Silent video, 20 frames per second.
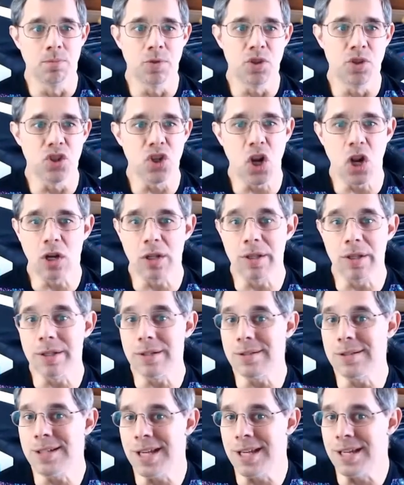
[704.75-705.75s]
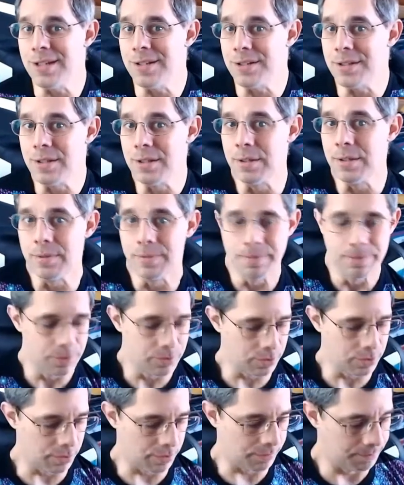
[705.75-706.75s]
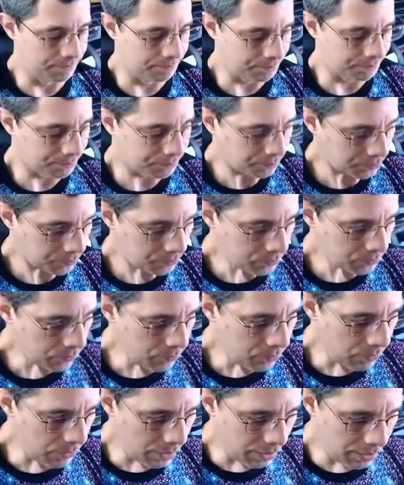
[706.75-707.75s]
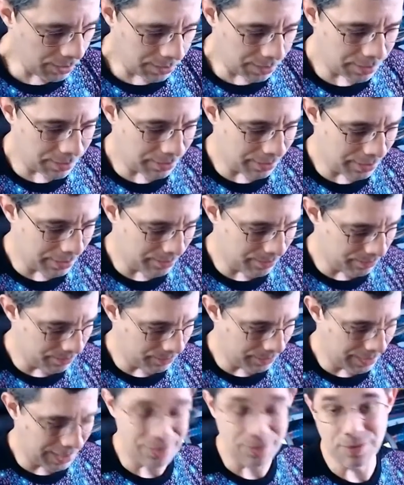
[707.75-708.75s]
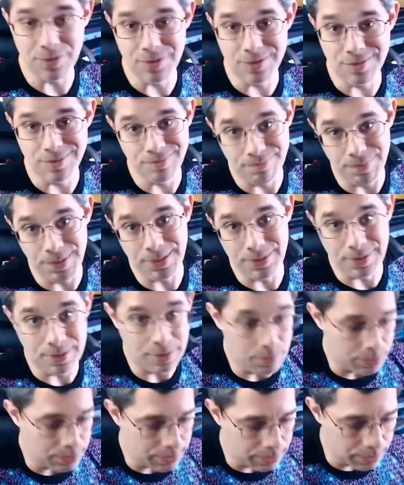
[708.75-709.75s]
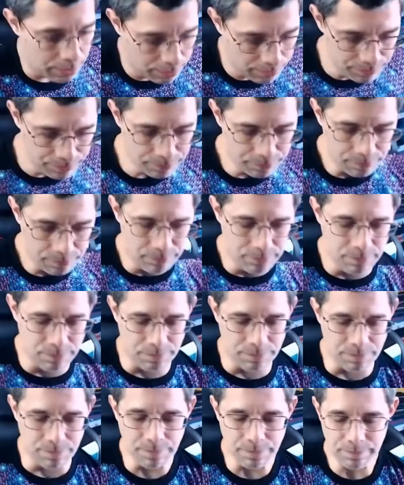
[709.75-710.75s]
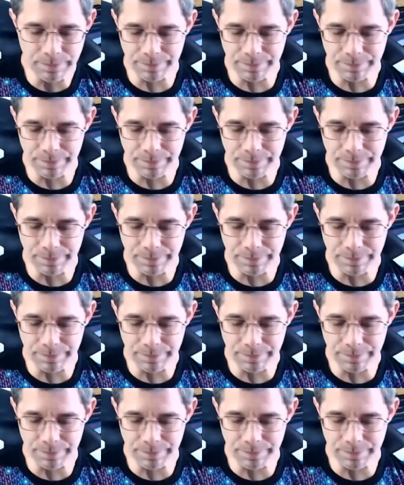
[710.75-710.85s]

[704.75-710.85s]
chocolate taste. So they're that's basically what they are. and